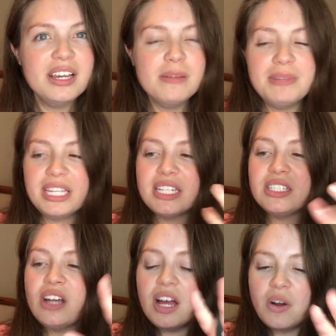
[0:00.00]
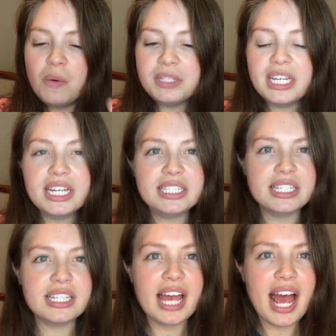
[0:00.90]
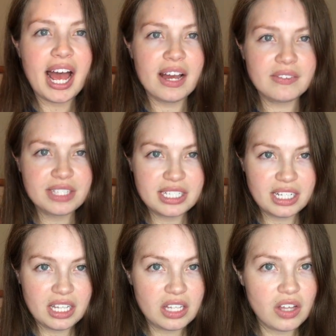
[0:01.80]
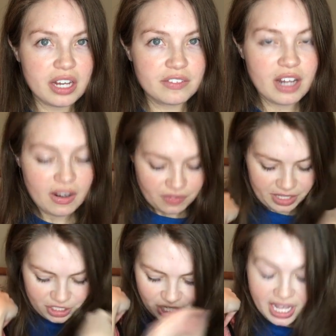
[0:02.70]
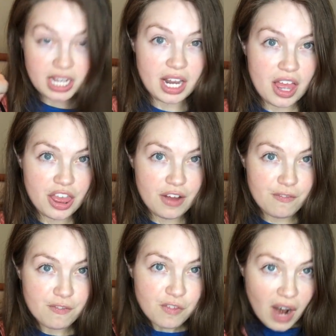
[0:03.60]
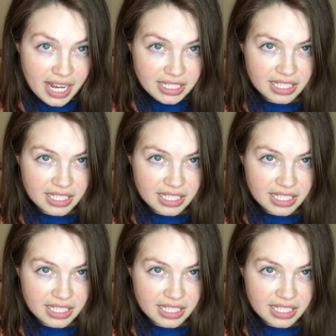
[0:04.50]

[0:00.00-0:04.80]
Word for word: because not only does it have still a lot of coverage in the front,